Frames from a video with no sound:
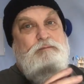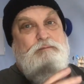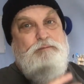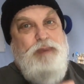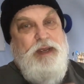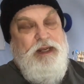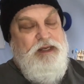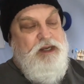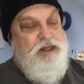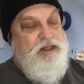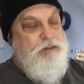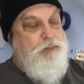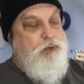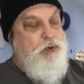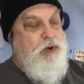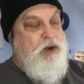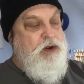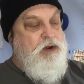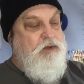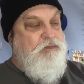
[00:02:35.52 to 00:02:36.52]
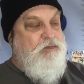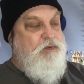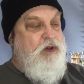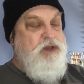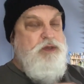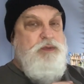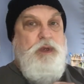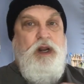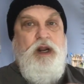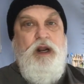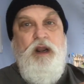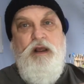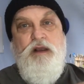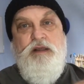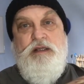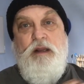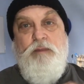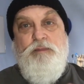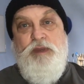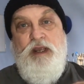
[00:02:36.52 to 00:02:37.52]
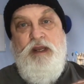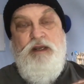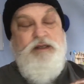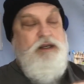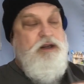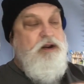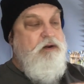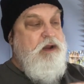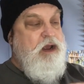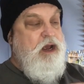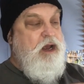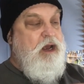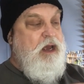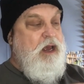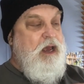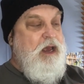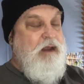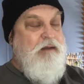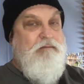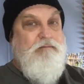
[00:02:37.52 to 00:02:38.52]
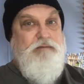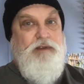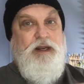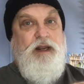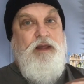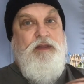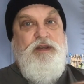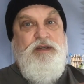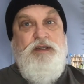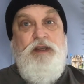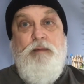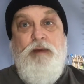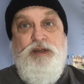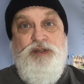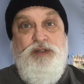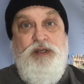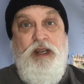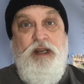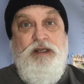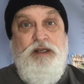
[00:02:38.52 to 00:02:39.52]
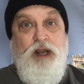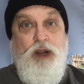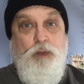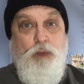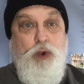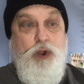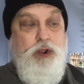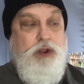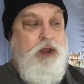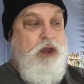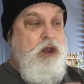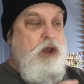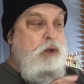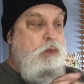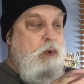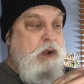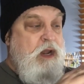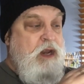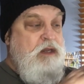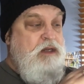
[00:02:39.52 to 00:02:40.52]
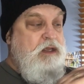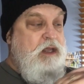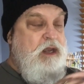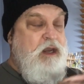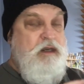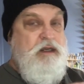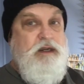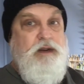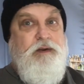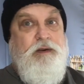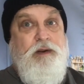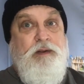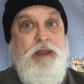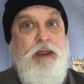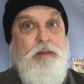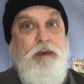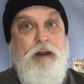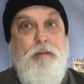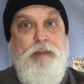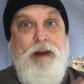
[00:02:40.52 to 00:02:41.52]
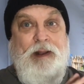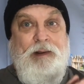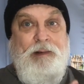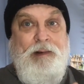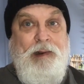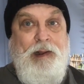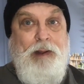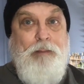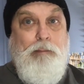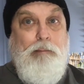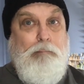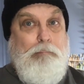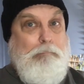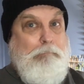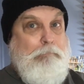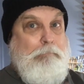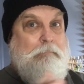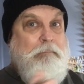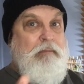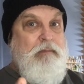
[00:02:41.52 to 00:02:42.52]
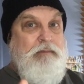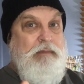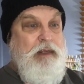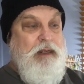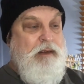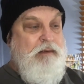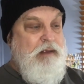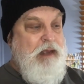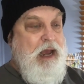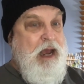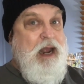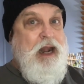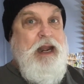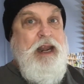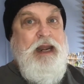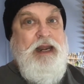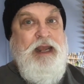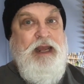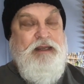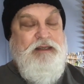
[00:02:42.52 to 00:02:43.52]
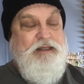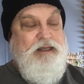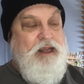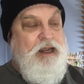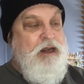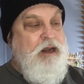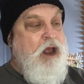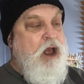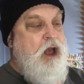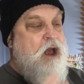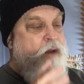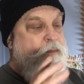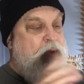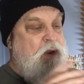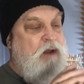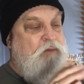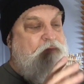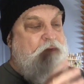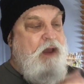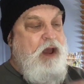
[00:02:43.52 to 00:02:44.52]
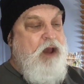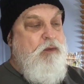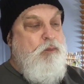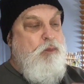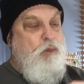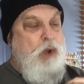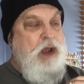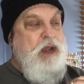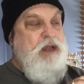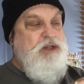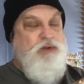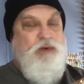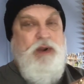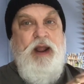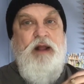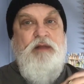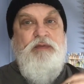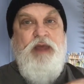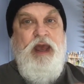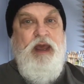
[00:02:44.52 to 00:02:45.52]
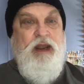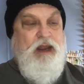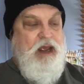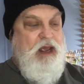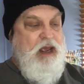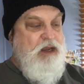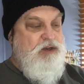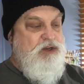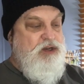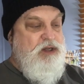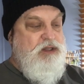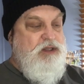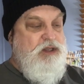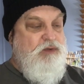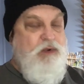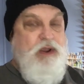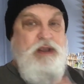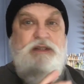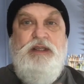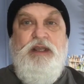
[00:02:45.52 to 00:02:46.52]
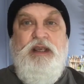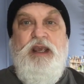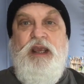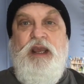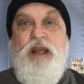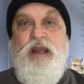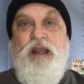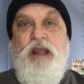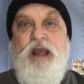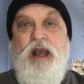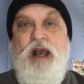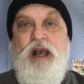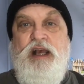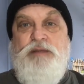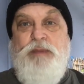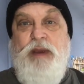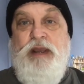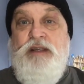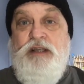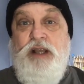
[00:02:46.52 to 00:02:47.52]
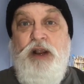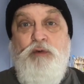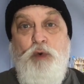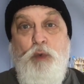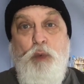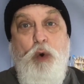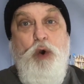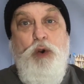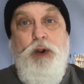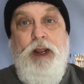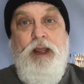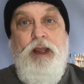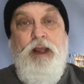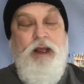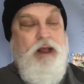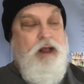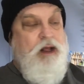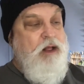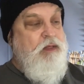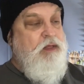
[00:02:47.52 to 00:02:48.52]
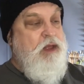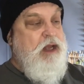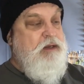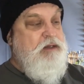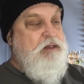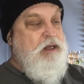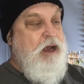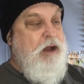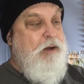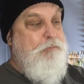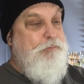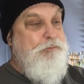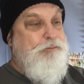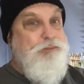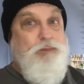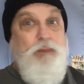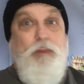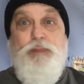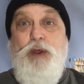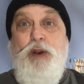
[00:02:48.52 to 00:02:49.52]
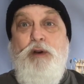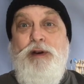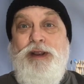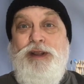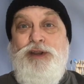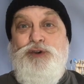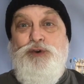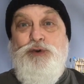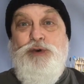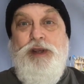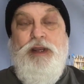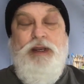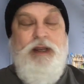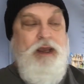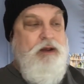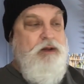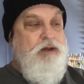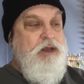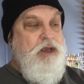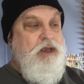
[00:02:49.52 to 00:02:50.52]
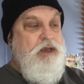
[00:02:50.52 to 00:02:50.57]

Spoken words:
Bit disappointed at first when I closed up the interior and, you know, there's so much detail and work went into that interior, and then when I button it up, you know, hardly any gets seen. But I've found ways around that, and just the rest of the kit has been so rewarding that I'm thoroughly enjoying it now.